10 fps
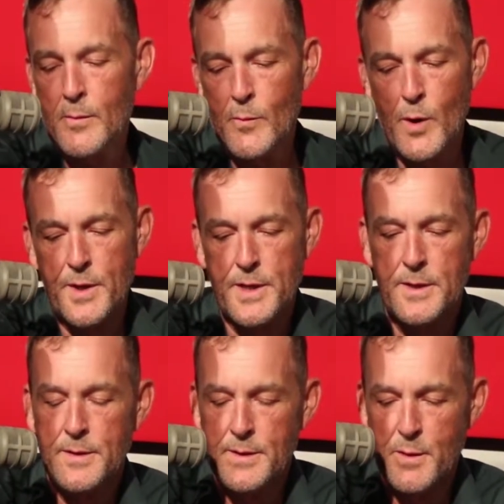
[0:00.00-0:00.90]
Well,
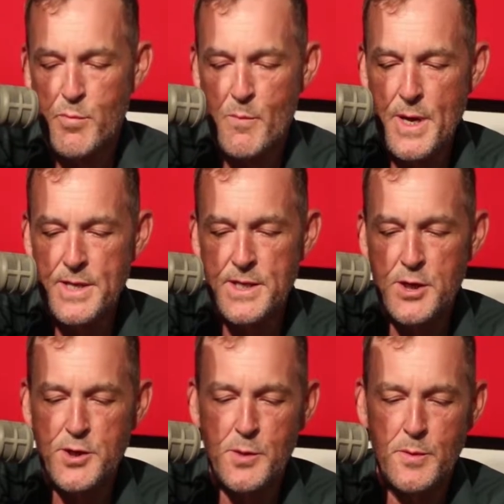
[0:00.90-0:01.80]
the permits
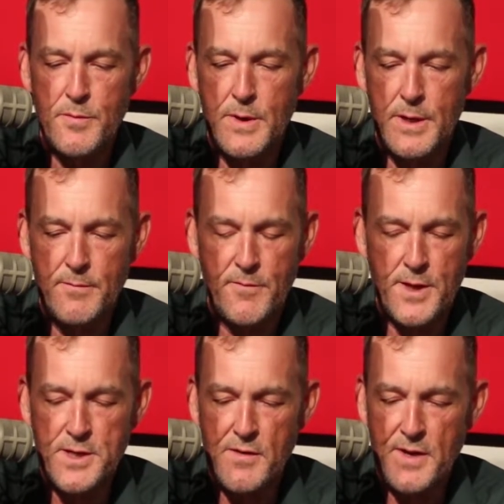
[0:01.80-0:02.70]
issued for
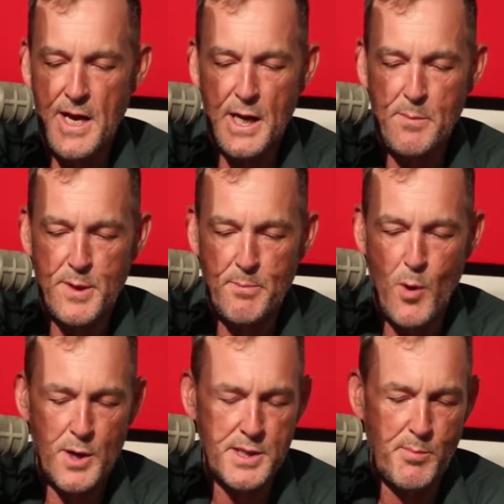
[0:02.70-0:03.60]
the Suffolk County
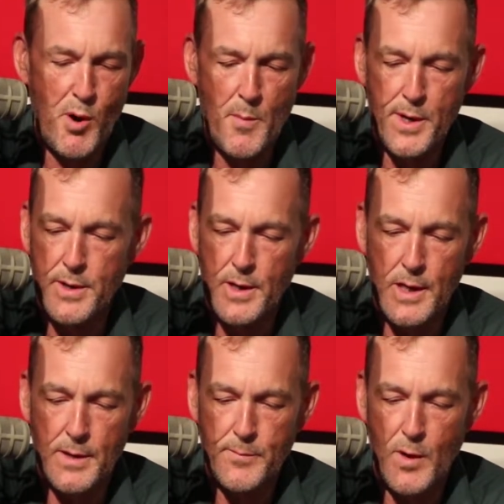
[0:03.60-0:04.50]
Parks Department
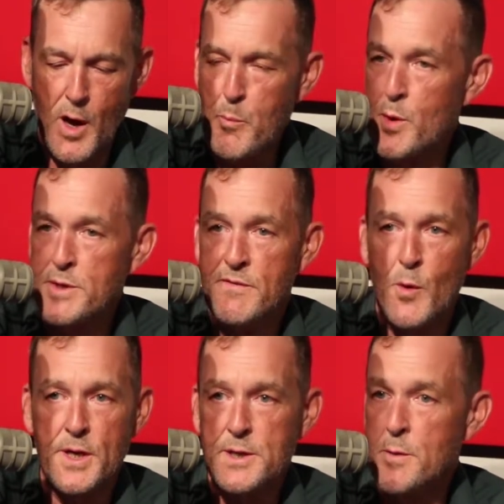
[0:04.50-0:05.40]
are upwards of
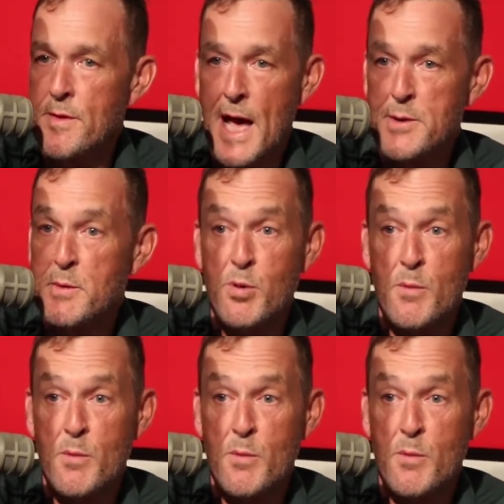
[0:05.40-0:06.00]
42,000